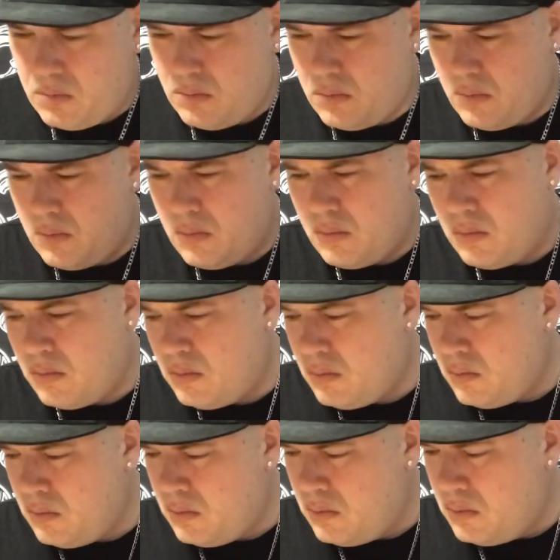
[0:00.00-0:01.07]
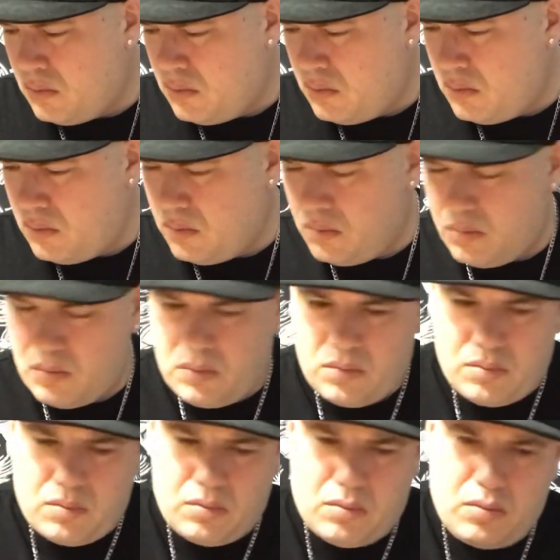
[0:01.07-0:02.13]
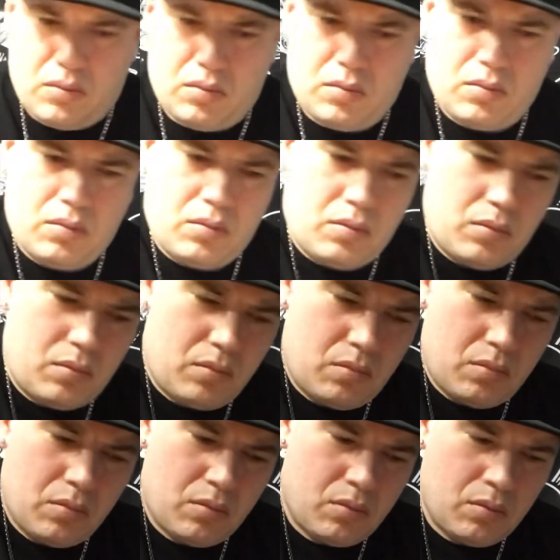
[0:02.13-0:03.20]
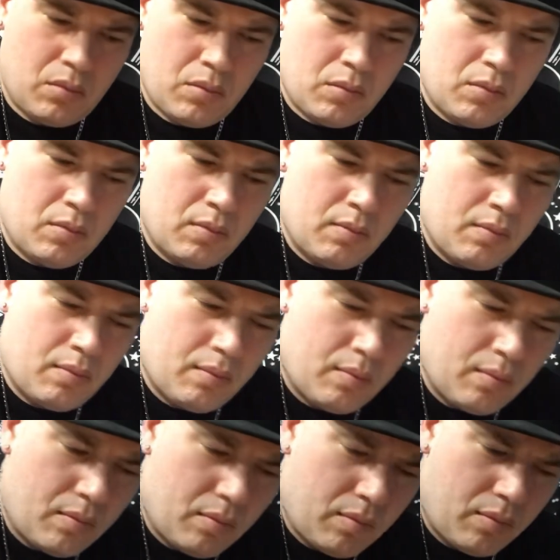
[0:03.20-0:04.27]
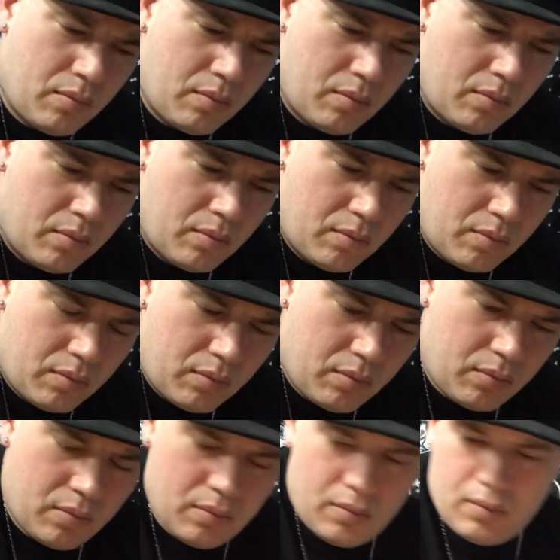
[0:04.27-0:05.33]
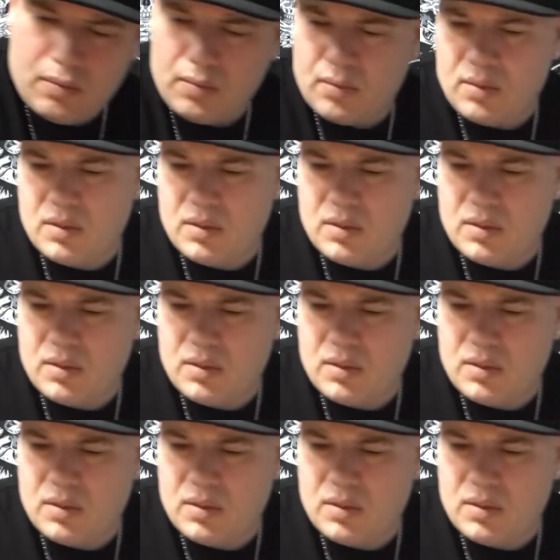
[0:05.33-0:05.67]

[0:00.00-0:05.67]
No one is speaking in this clip.